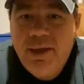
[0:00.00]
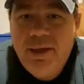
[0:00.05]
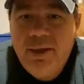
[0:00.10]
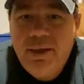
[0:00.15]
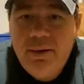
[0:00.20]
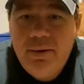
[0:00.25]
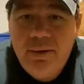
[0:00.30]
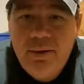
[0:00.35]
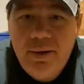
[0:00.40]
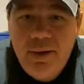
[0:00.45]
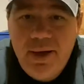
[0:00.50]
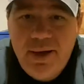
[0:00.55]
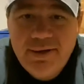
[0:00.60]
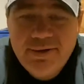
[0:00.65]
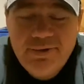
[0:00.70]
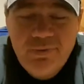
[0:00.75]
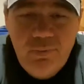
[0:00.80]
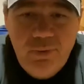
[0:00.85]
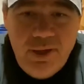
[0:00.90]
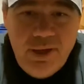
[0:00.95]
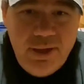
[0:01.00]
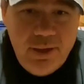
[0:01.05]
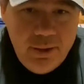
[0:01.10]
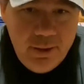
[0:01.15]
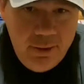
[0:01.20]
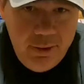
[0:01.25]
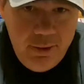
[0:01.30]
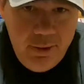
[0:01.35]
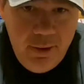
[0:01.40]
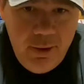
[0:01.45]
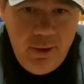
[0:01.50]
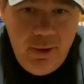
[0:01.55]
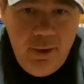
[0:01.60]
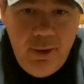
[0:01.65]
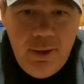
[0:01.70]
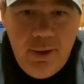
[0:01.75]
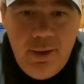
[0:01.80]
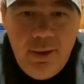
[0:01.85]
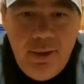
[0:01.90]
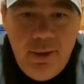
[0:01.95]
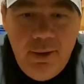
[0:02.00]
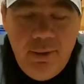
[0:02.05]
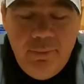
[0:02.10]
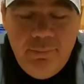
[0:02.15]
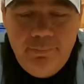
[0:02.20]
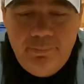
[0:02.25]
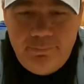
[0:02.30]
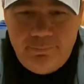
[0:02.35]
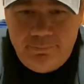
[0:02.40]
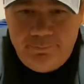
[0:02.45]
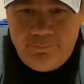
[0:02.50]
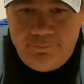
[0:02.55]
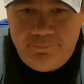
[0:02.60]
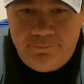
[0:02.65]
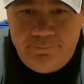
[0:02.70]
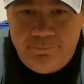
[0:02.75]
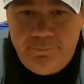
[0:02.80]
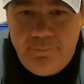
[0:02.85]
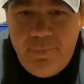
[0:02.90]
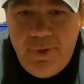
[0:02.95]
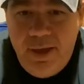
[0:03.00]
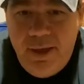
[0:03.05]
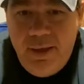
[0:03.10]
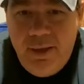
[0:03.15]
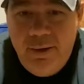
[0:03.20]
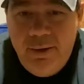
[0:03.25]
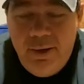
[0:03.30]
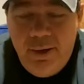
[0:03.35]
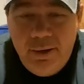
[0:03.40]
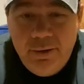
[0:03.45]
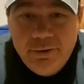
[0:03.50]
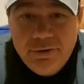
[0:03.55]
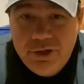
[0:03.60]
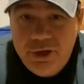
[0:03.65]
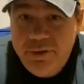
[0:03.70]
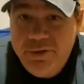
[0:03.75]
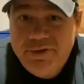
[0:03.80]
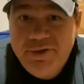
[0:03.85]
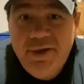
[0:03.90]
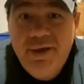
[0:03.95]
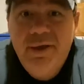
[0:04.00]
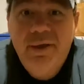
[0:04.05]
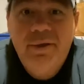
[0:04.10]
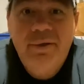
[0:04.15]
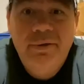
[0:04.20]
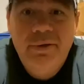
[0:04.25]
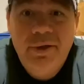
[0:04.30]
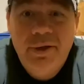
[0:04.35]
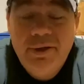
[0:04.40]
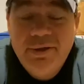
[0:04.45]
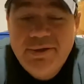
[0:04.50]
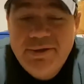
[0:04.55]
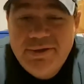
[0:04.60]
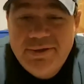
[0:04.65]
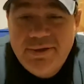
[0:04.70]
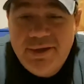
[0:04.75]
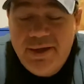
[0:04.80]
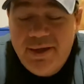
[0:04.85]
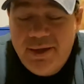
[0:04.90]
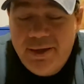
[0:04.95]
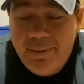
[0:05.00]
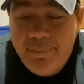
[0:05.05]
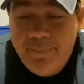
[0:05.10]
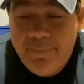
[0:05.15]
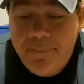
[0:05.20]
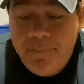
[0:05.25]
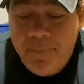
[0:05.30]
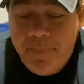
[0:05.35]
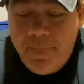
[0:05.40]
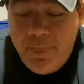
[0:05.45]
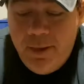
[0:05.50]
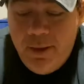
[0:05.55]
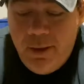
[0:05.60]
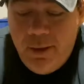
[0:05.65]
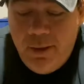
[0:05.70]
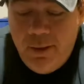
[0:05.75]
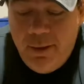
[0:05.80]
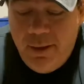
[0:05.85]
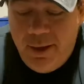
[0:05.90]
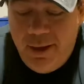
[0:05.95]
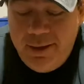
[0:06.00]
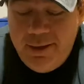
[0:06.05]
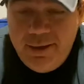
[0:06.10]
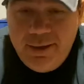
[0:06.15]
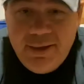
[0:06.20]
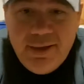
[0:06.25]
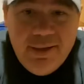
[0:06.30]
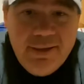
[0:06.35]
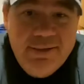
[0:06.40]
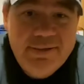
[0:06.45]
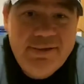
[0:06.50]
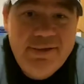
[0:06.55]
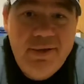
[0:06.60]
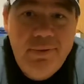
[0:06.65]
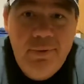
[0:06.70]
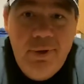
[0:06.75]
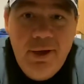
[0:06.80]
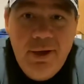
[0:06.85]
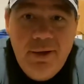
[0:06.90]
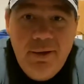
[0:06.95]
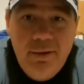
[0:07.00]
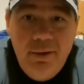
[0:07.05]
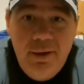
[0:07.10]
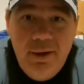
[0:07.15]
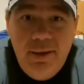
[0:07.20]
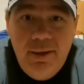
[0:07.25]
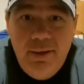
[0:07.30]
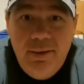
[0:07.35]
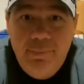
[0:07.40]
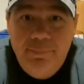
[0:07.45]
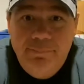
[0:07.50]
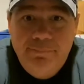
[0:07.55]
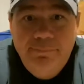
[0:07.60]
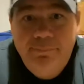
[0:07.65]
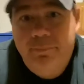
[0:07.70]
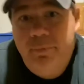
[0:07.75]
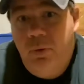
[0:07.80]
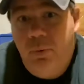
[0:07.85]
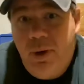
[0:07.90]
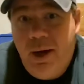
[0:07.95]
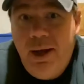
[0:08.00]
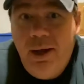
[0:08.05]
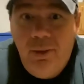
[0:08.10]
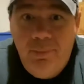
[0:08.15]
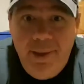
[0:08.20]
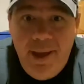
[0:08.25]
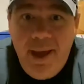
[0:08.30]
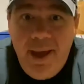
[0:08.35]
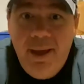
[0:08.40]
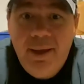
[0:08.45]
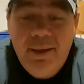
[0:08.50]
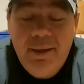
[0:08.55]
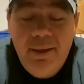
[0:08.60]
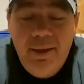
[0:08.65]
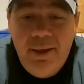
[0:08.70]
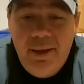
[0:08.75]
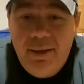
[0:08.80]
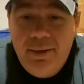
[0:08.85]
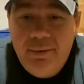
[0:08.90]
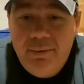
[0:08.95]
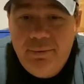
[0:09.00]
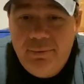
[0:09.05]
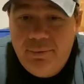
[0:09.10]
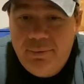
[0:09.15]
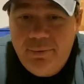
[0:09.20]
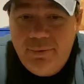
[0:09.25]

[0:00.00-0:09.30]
in next week. And I'll show it to you. It's, I did get to see one a while back, and